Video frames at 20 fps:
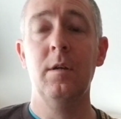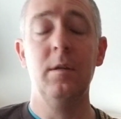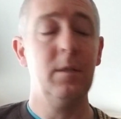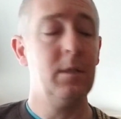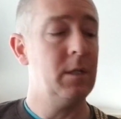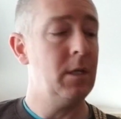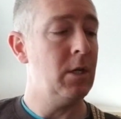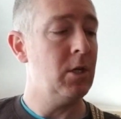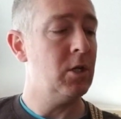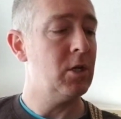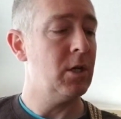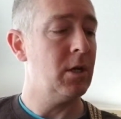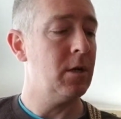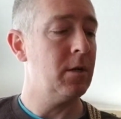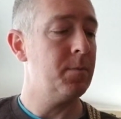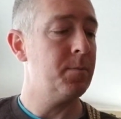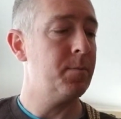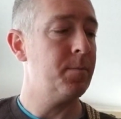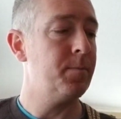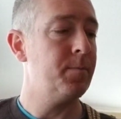C
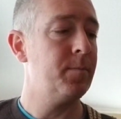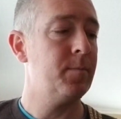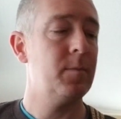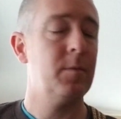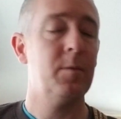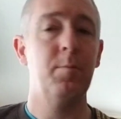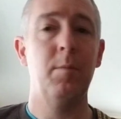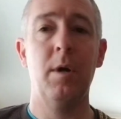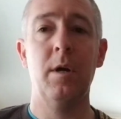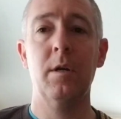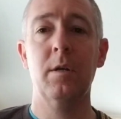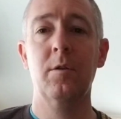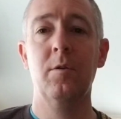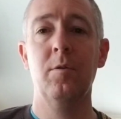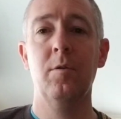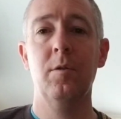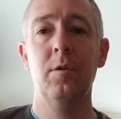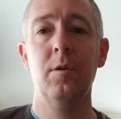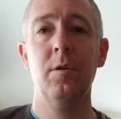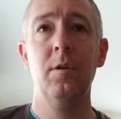sharp, bar
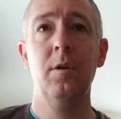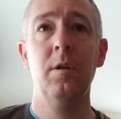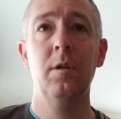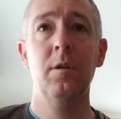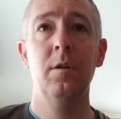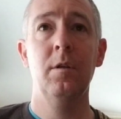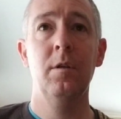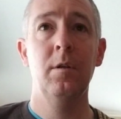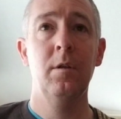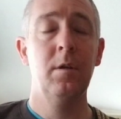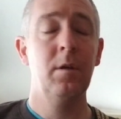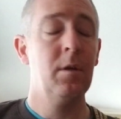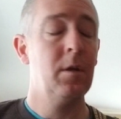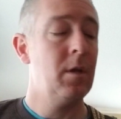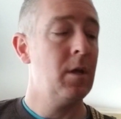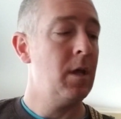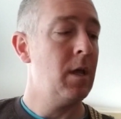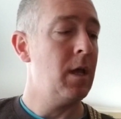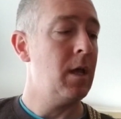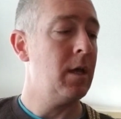chord,
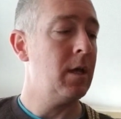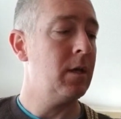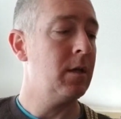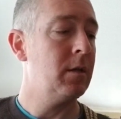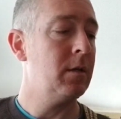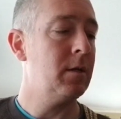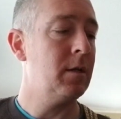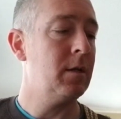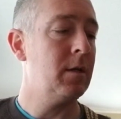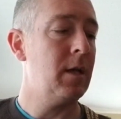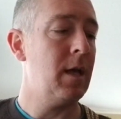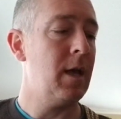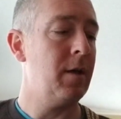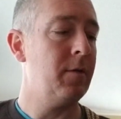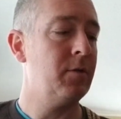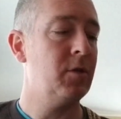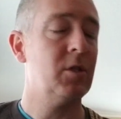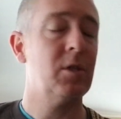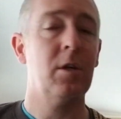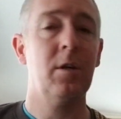and F
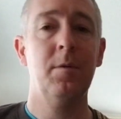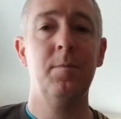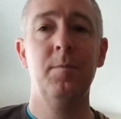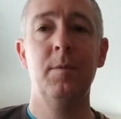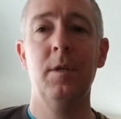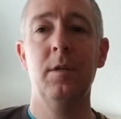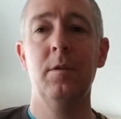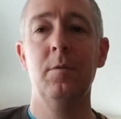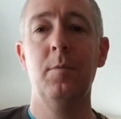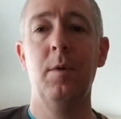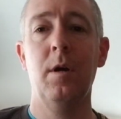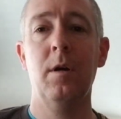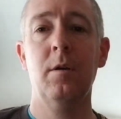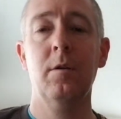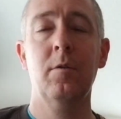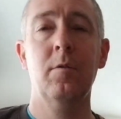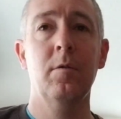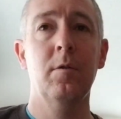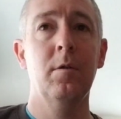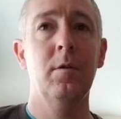sharp, another
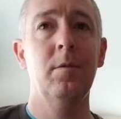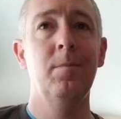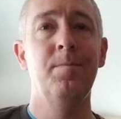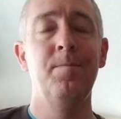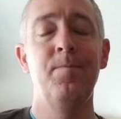bar chord.